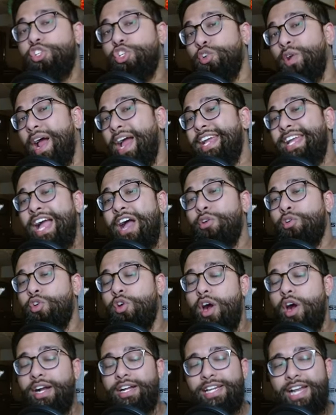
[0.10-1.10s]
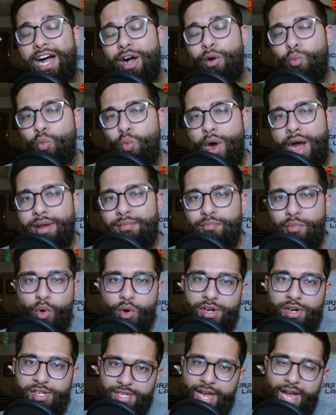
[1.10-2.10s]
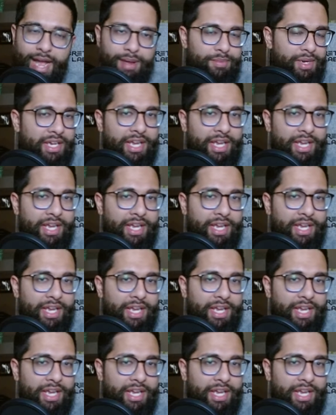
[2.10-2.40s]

trying out Crocodile one more time.